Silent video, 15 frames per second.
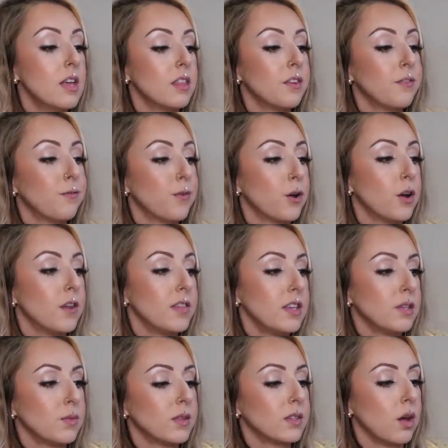The fur on
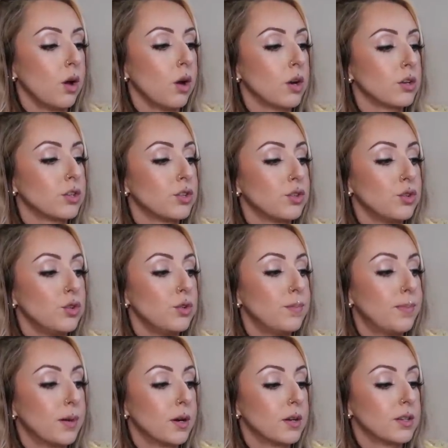these ones are
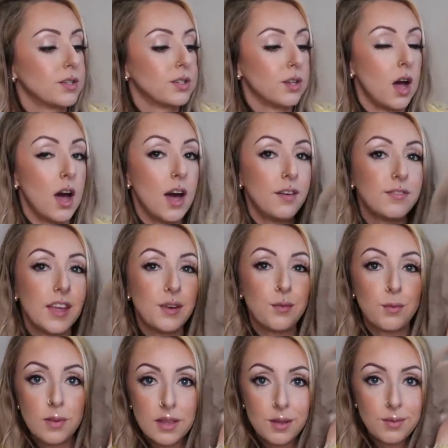super soft
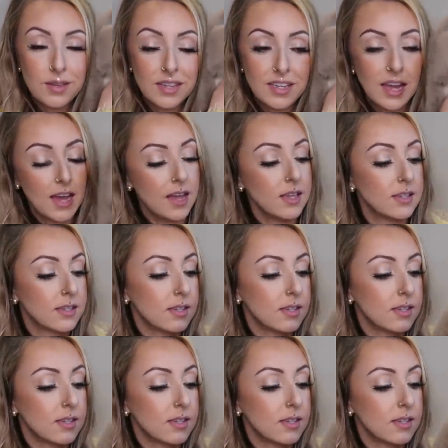and really, really nice.